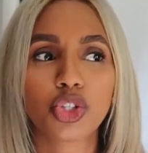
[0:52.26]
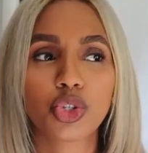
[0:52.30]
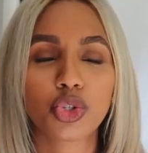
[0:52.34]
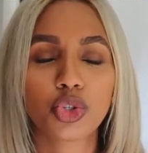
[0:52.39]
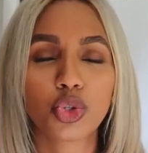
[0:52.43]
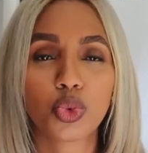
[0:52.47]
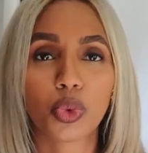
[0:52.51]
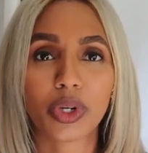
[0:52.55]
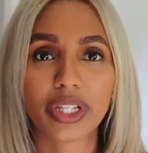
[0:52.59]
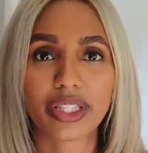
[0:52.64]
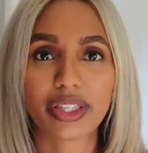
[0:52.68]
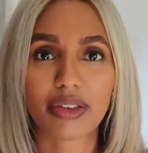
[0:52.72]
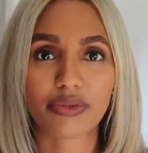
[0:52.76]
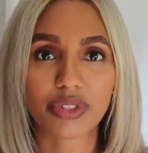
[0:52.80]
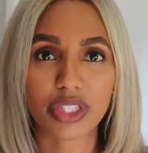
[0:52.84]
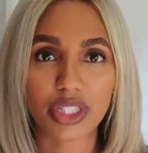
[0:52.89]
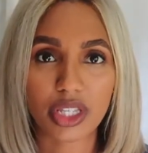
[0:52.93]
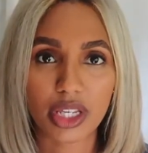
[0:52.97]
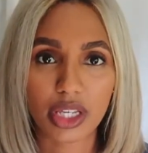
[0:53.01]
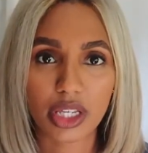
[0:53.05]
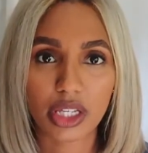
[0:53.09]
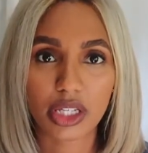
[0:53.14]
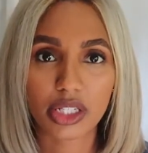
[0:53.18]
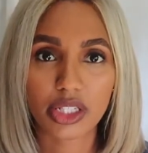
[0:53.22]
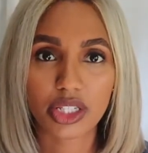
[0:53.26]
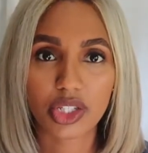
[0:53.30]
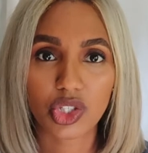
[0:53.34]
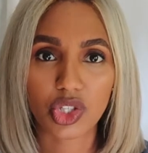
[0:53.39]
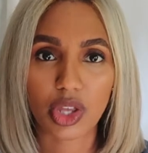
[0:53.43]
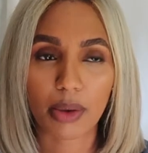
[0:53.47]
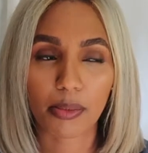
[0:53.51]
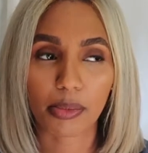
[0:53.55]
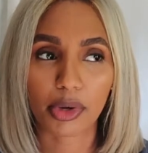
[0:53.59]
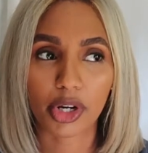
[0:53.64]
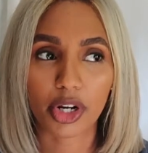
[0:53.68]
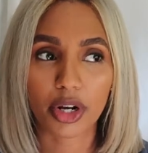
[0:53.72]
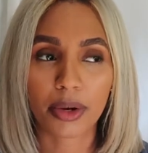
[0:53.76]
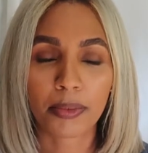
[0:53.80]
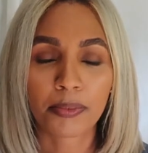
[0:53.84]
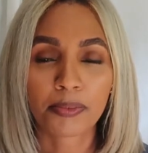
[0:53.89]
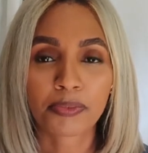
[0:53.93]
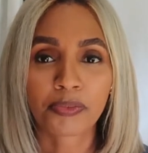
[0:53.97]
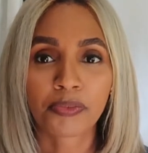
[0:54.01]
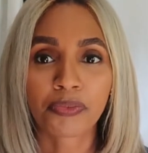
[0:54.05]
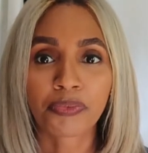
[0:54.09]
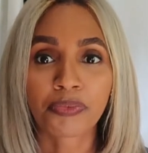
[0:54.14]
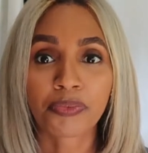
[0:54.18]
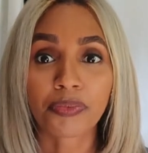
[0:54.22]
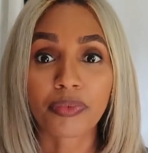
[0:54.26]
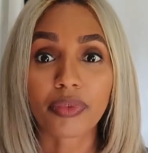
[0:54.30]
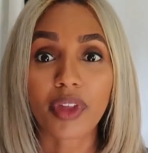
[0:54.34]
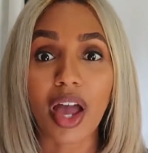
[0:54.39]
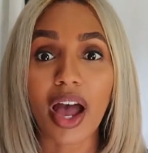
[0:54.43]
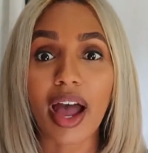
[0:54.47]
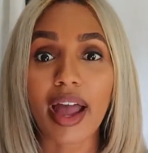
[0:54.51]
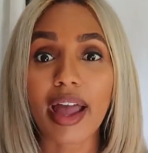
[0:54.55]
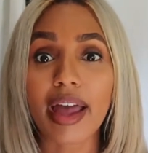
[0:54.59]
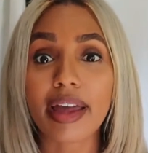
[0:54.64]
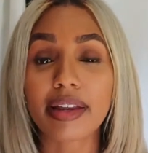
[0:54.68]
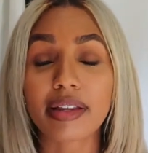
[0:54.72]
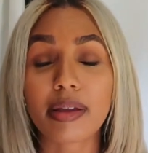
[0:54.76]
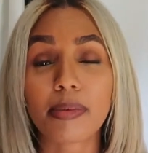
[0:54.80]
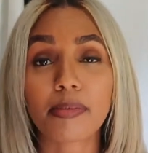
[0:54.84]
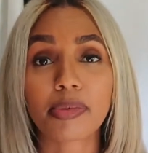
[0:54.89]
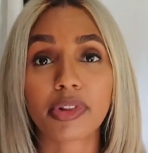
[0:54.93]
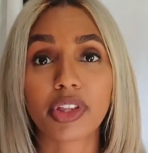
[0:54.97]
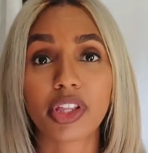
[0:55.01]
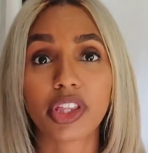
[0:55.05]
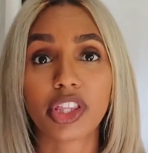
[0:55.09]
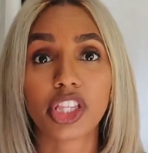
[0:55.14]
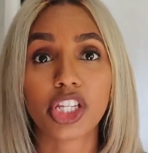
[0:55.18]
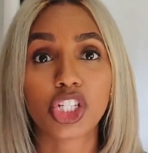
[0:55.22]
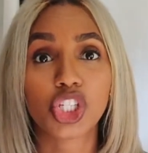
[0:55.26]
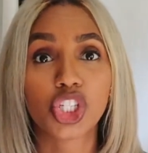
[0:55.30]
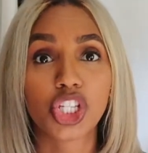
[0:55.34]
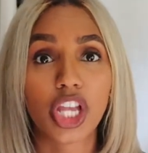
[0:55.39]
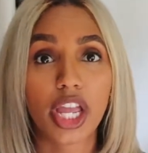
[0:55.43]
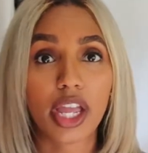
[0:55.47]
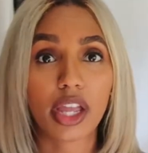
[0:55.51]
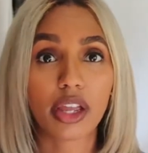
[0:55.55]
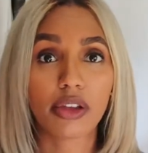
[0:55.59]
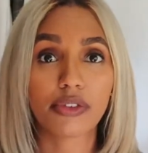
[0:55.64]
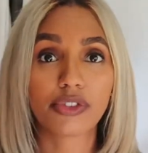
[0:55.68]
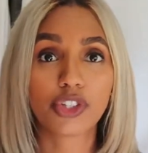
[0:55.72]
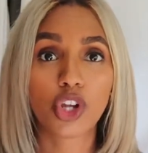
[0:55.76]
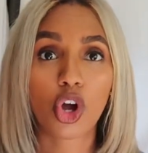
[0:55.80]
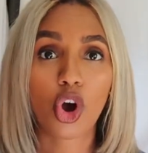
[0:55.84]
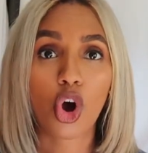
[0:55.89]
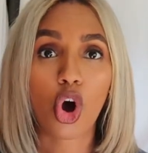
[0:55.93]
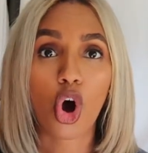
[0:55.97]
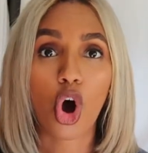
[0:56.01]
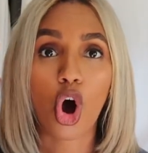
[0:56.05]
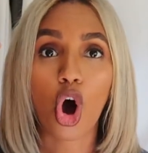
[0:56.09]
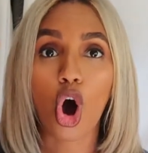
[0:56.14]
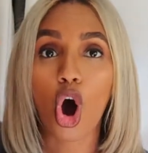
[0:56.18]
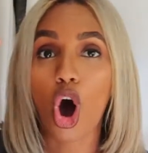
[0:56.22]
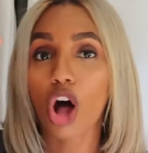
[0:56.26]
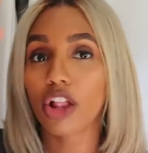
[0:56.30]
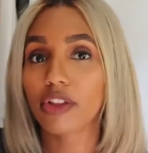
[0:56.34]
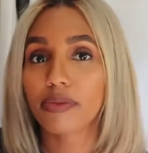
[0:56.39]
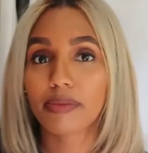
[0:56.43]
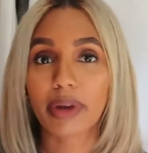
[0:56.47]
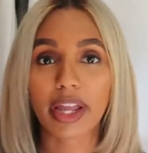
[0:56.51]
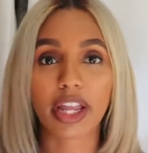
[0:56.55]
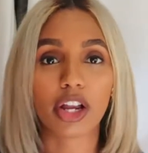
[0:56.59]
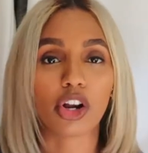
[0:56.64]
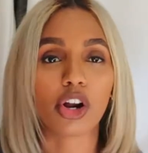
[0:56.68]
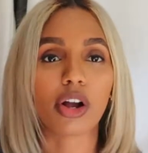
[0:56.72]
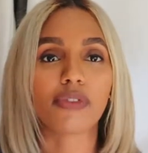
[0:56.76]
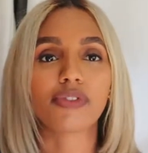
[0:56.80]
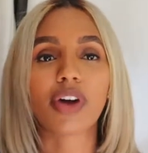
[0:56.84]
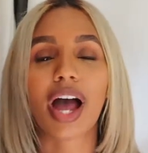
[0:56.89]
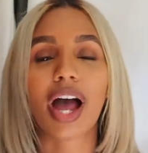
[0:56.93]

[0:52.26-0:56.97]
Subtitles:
to 2017, December. I had completely shaved all of my hair off.